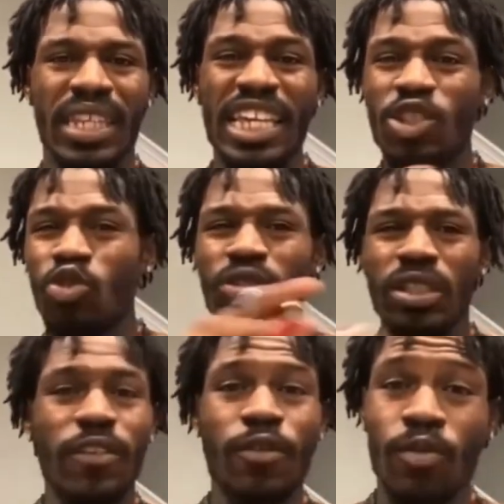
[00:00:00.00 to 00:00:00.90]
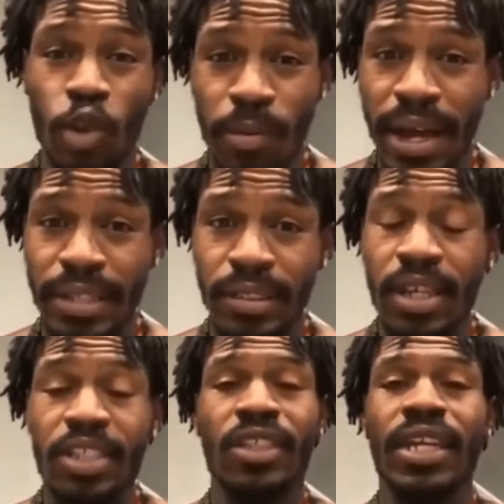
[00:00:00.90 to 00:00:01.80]
They using different robots.
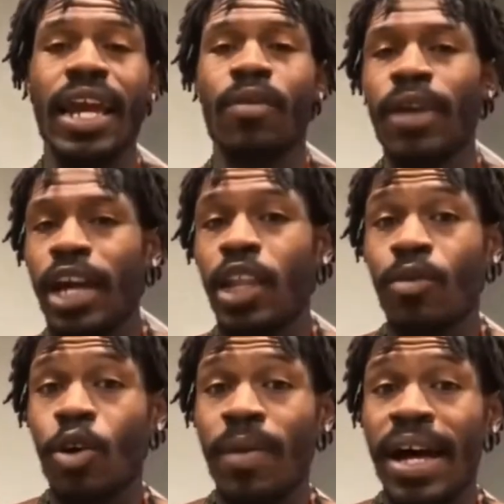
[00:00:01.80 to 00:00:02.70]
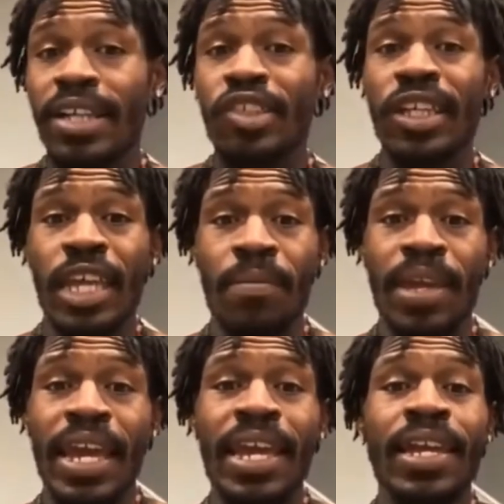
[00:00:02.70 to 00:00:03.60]
See, they got regular robots in the
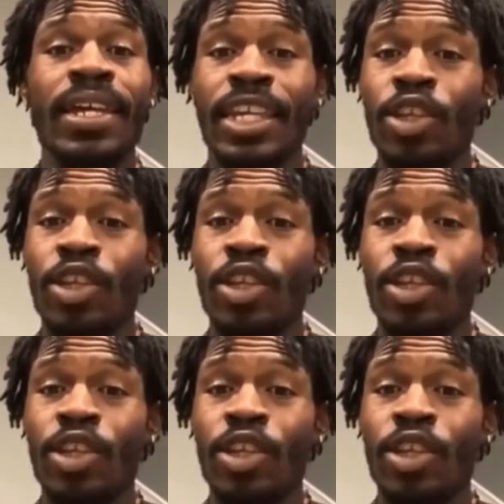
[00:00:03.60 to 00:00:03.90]
NBA.